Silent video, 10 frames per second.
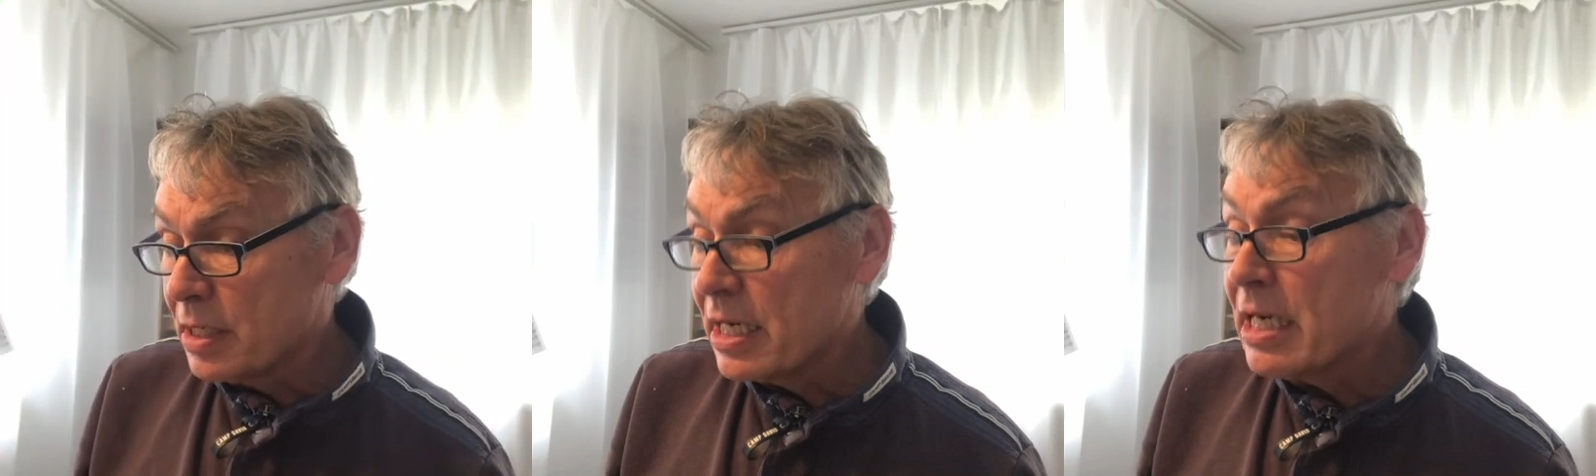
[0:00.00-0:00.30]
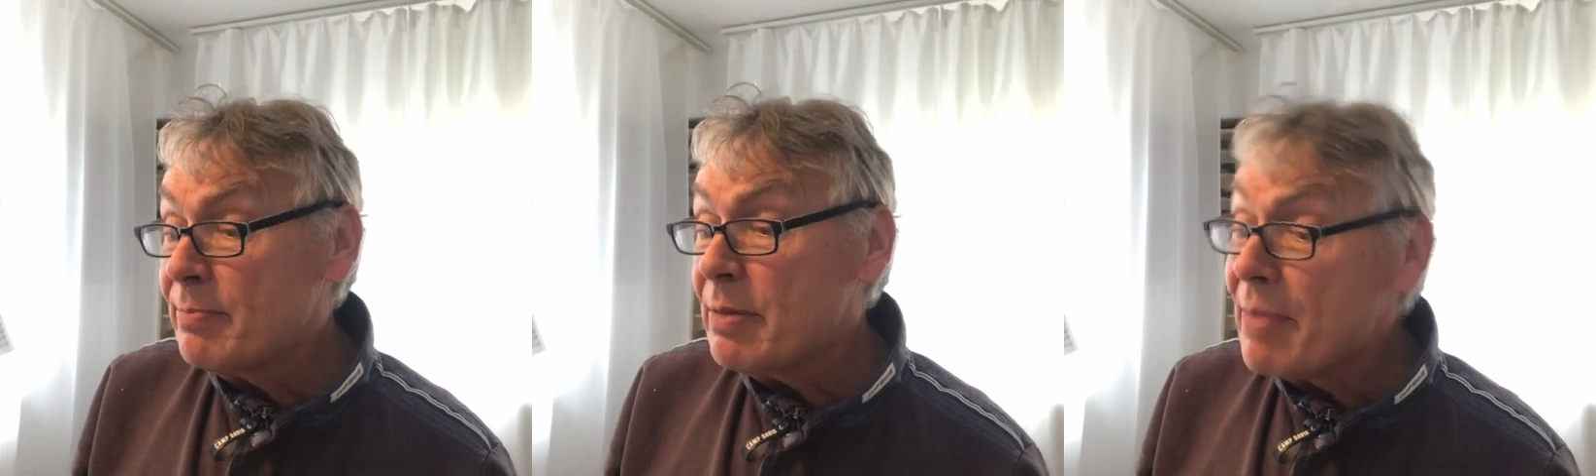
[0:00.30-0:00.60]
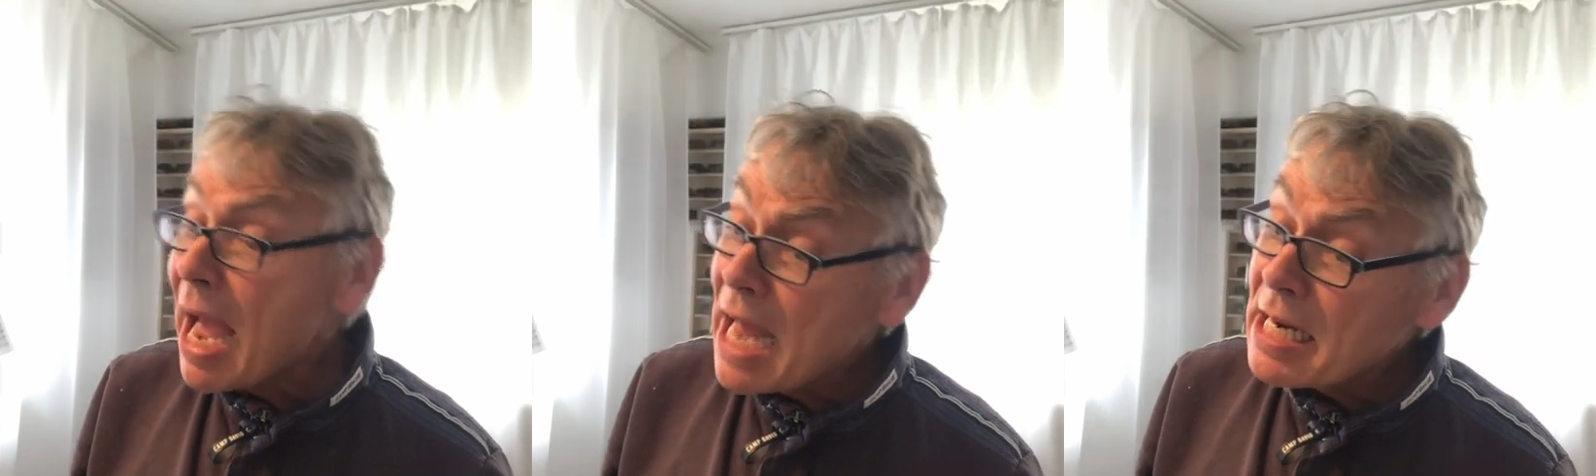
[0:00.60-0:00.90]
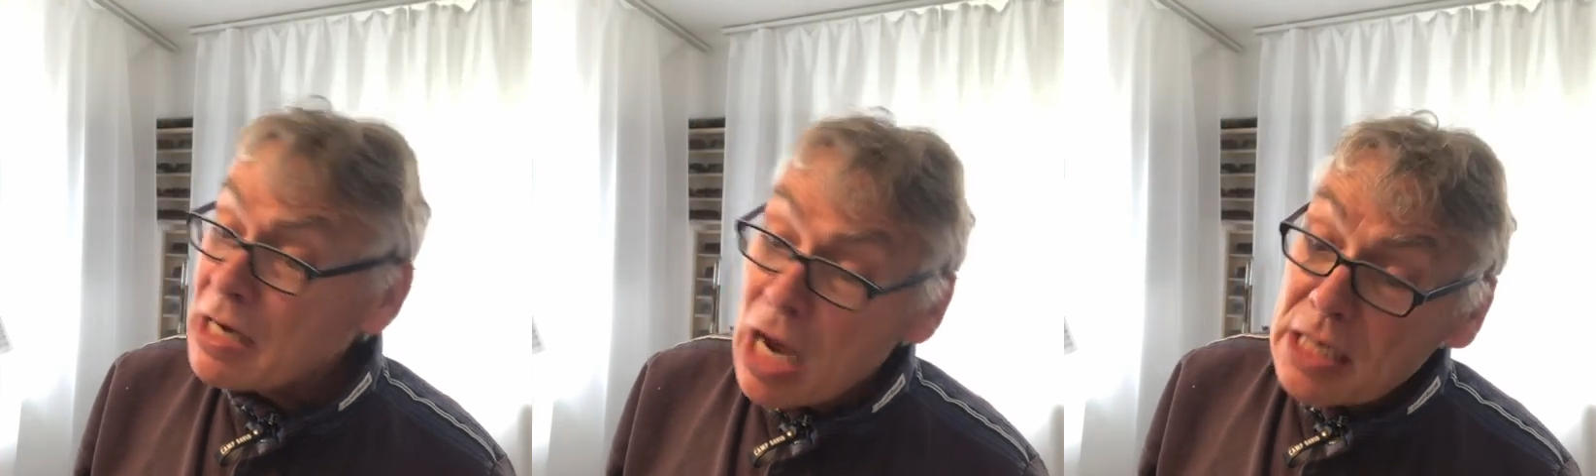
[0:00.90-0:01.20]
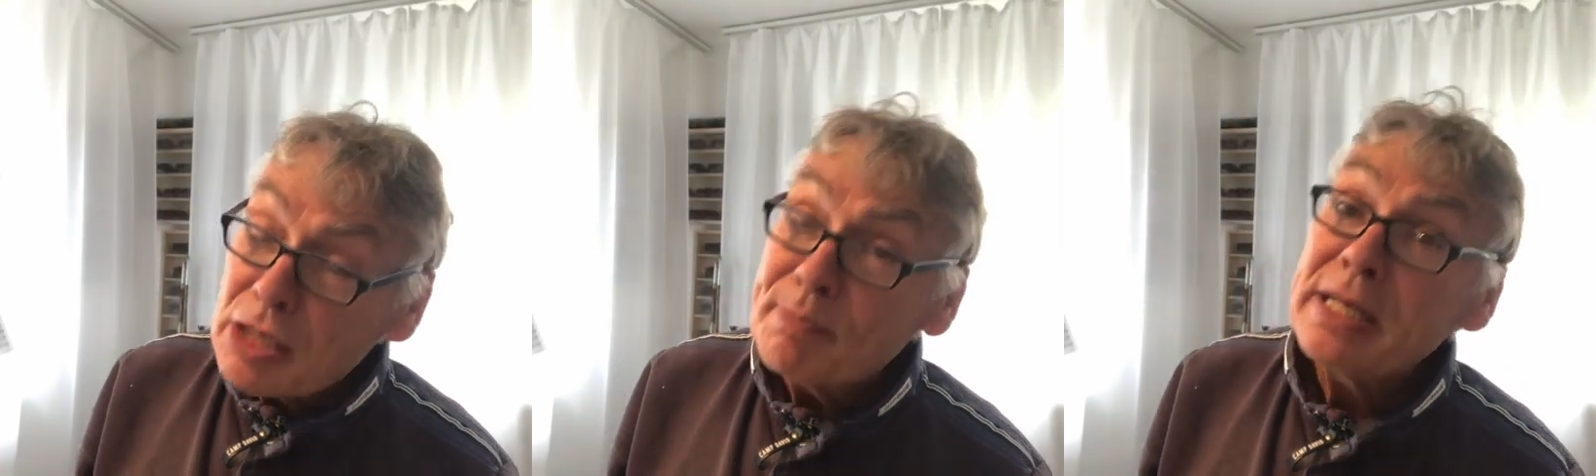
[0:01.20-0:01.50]
It'd be better
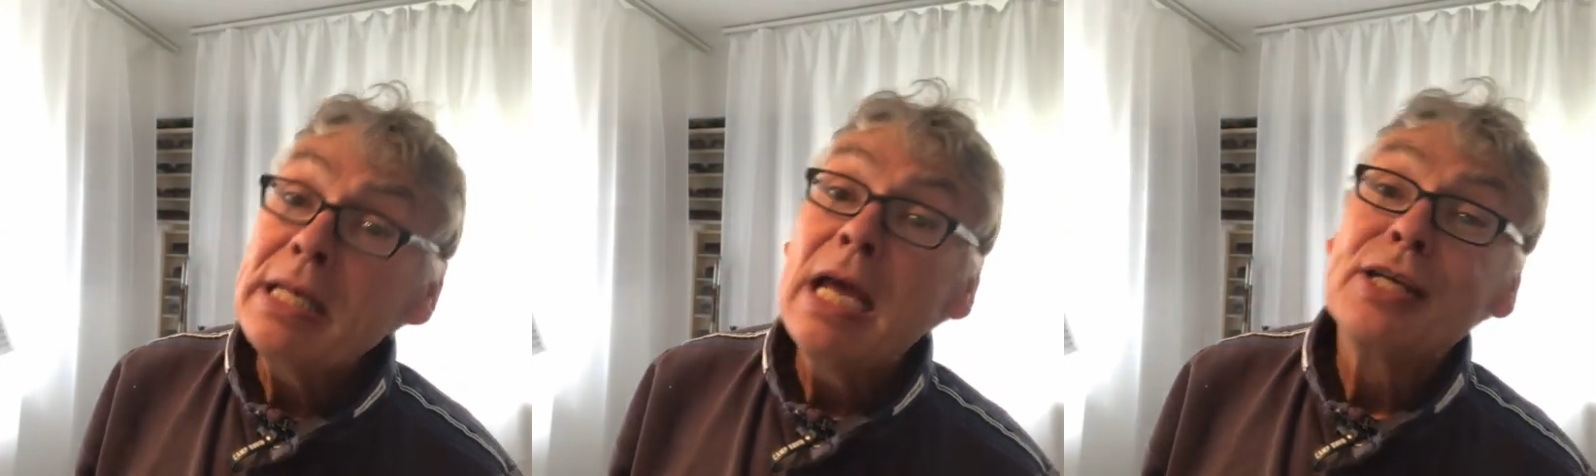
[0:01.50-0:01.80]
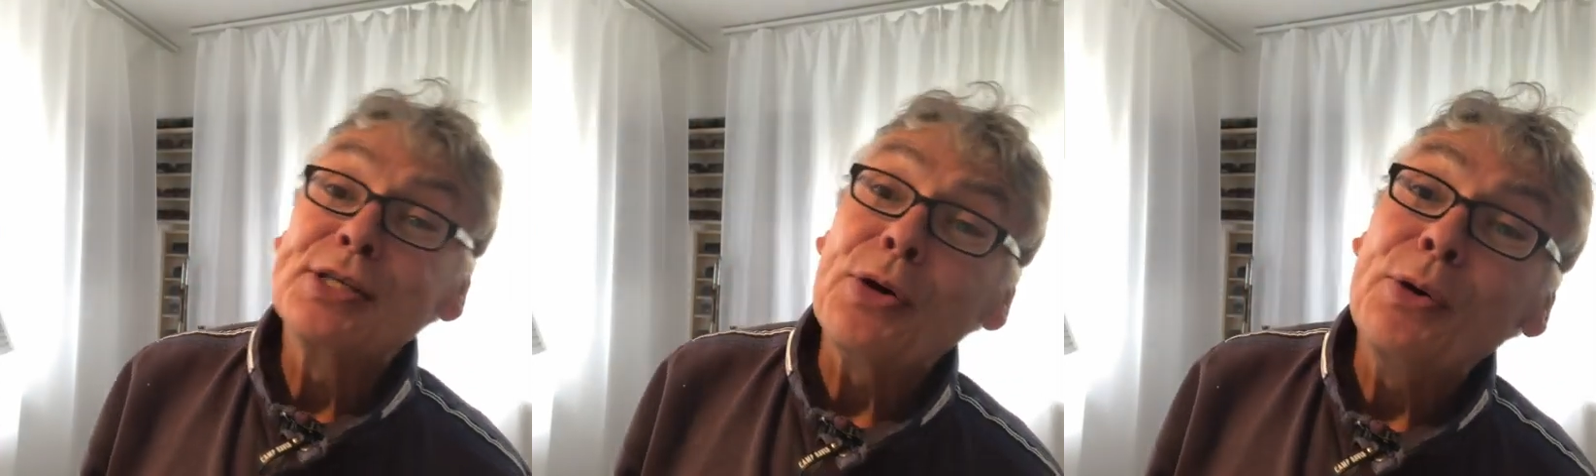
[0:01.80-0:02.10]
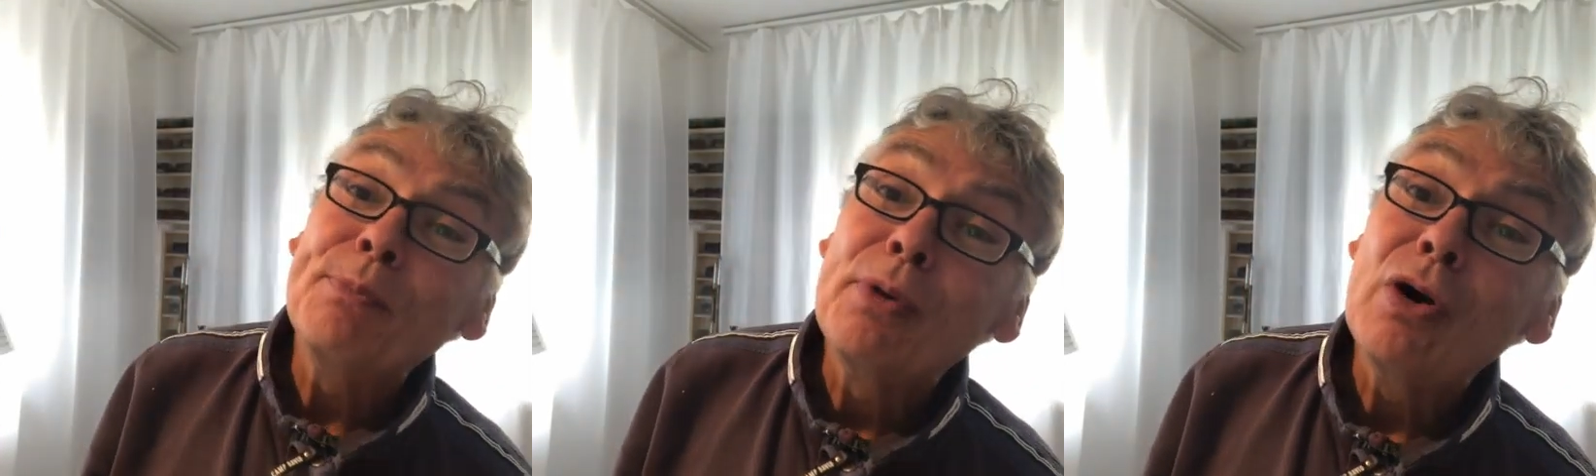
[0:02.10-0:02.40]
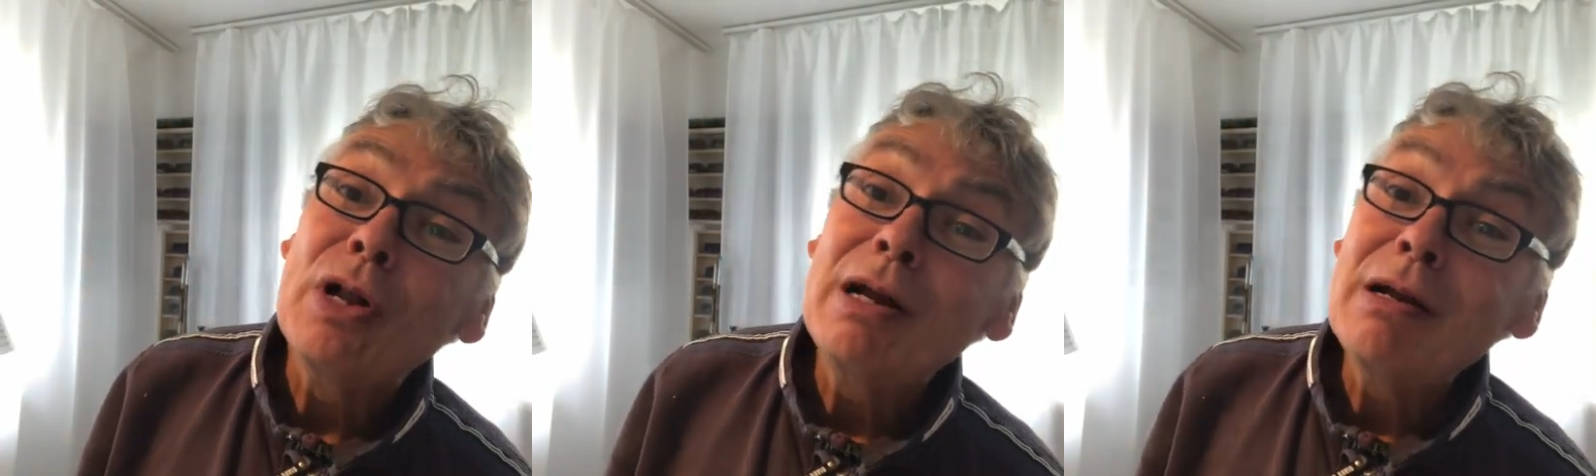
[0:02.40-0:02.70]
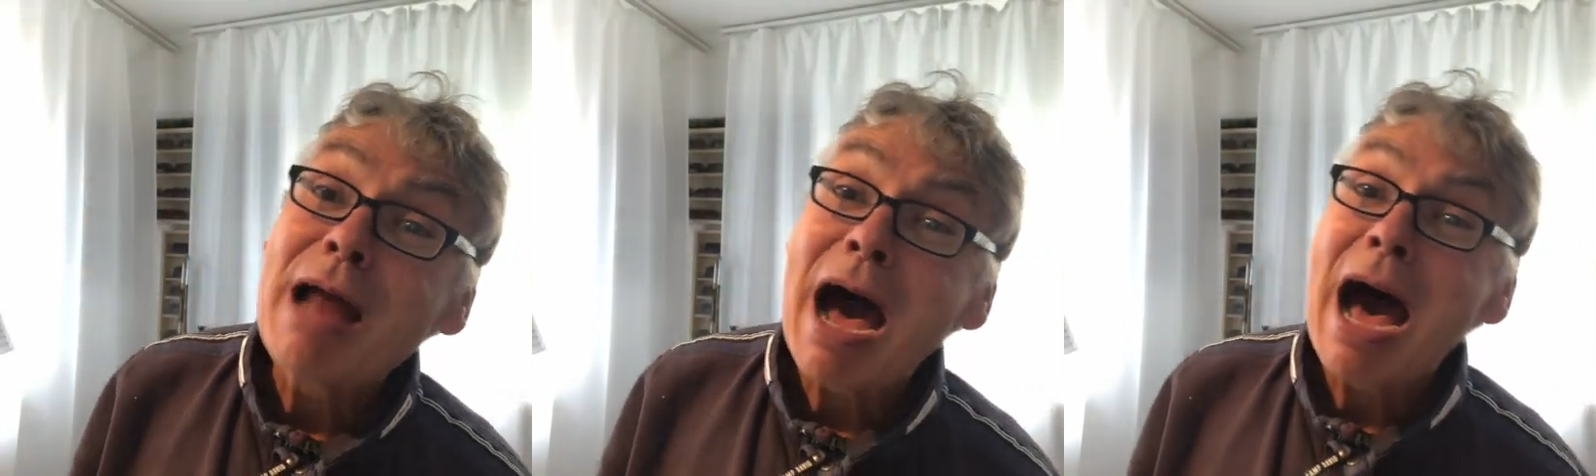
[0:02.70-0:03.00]
not to be so
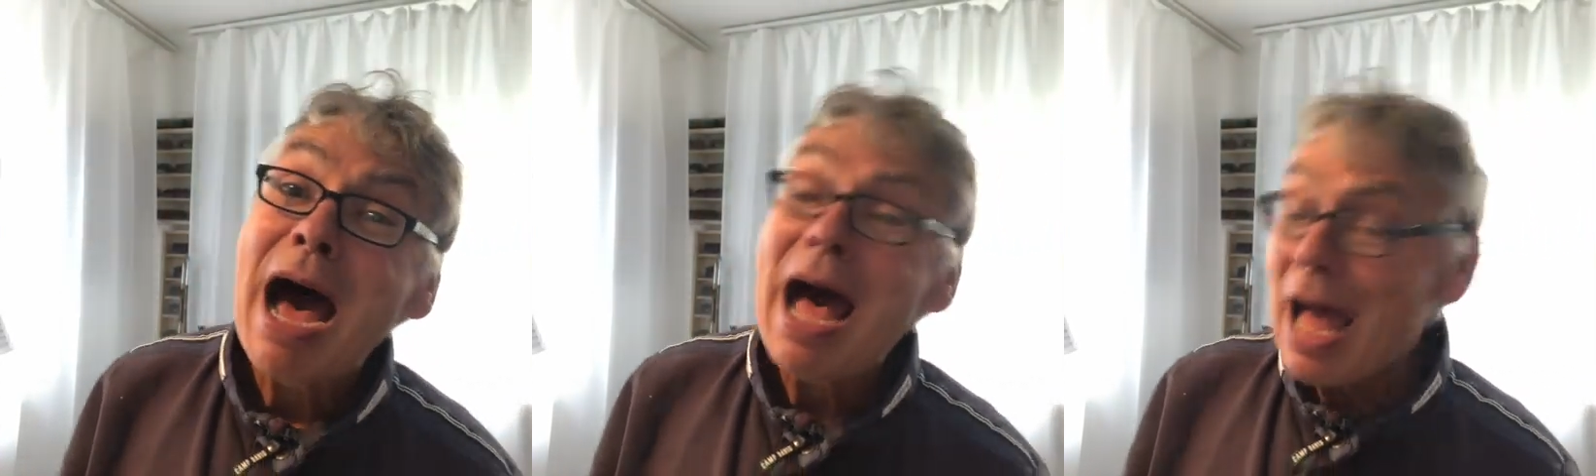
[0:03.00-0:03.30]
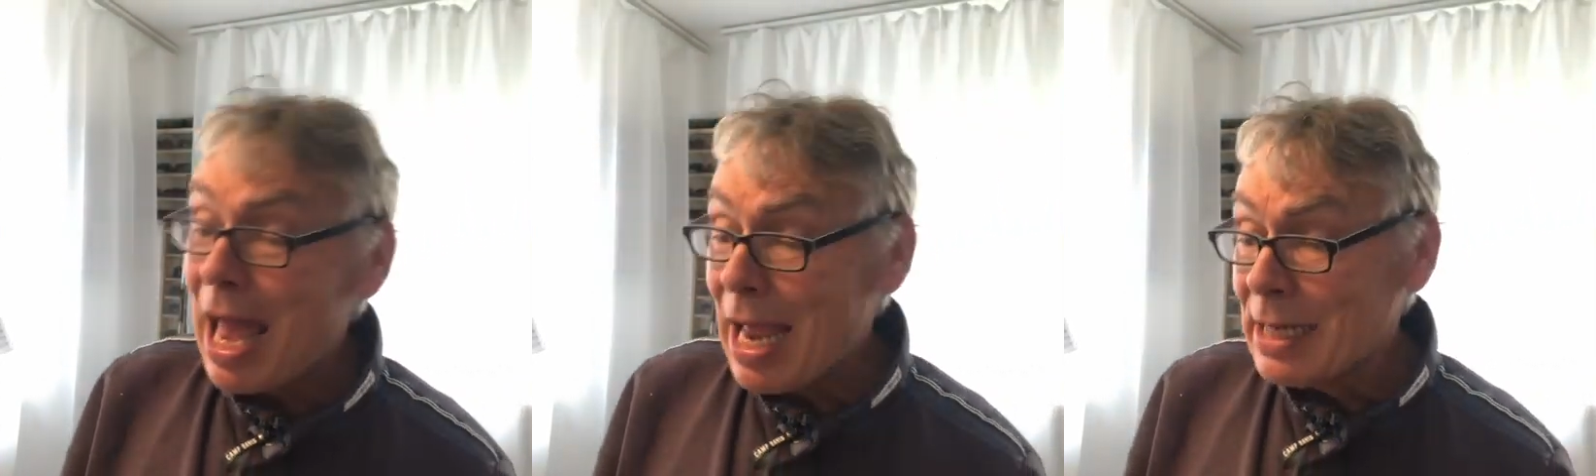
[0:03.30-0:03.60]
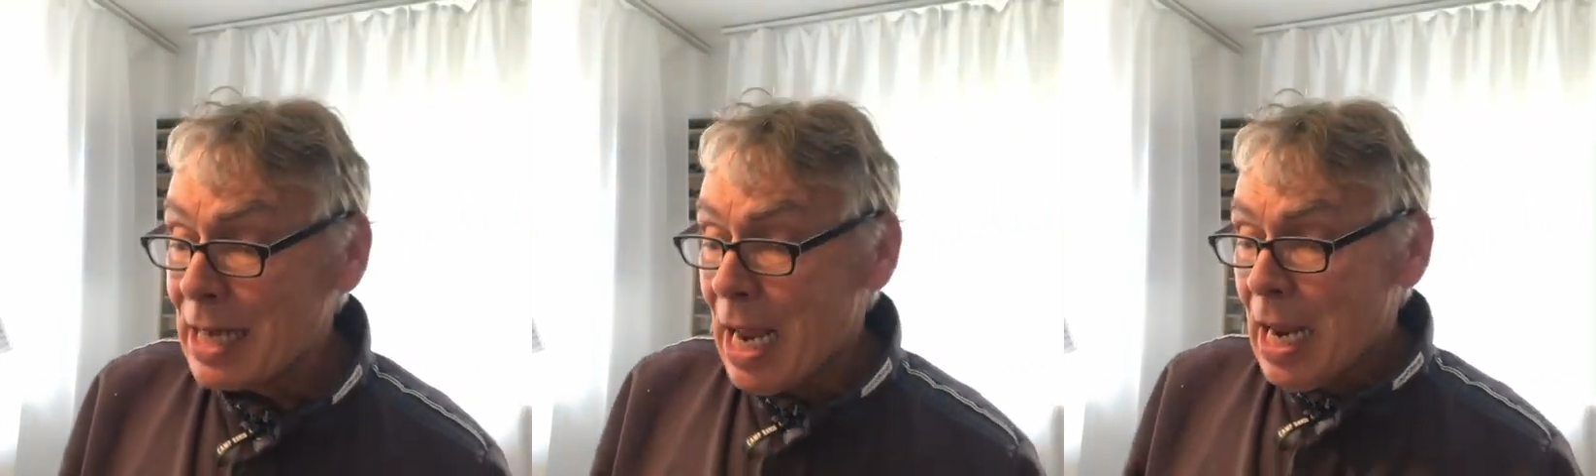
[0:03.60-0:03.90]
polite.